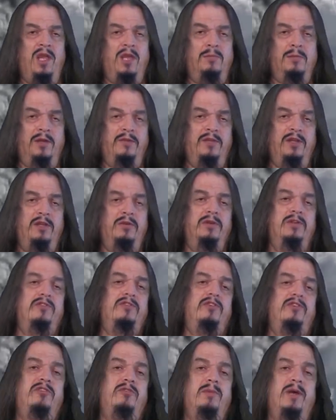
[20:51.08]
In my video on the
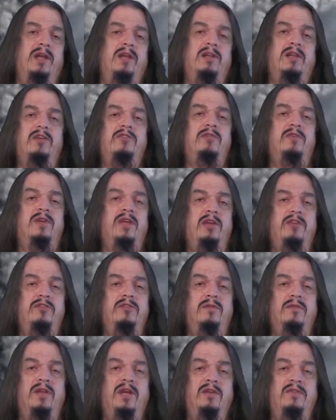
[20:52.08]
systematic
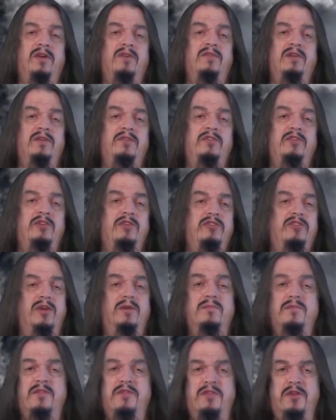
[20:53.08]
classification of life, I've listed
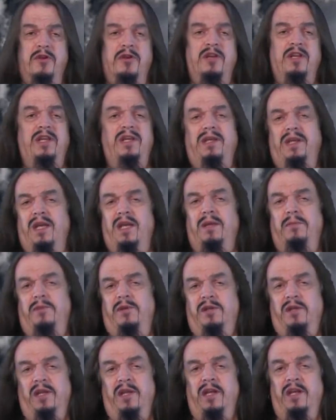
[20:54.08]
some fifty
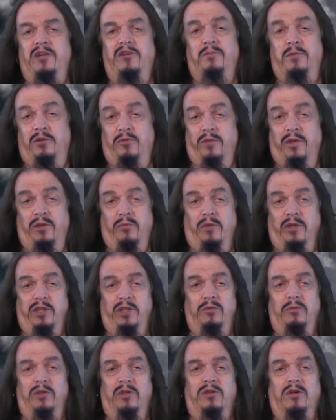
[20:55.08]
named clades between what
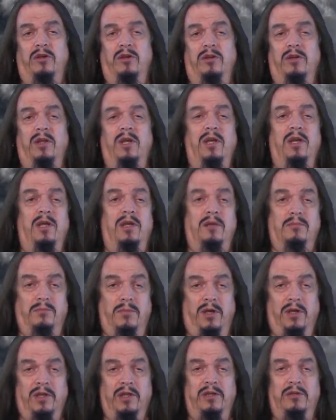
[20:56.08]
you would call
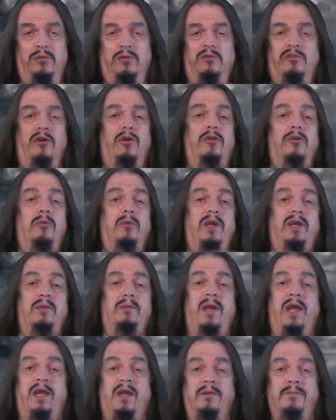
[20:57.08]
molecules all the way to
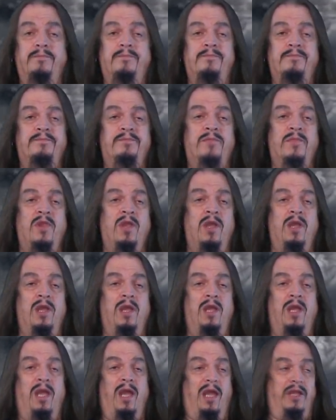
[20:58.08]
man.
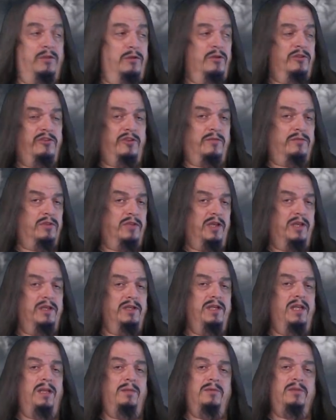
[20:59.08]
And there are several
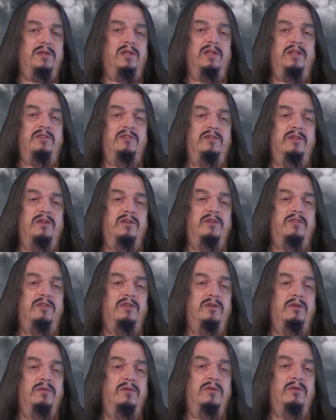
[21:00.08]
unnamed clades in there
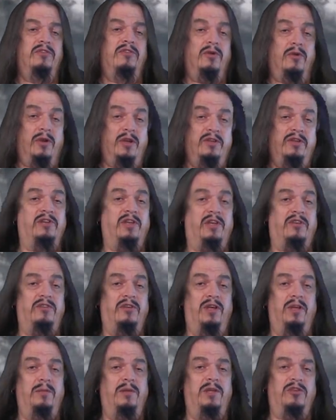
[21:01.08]
too. So our
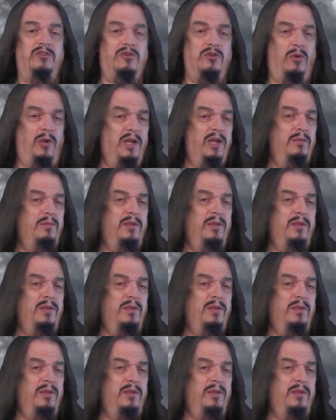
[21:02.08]
taxonomy is quite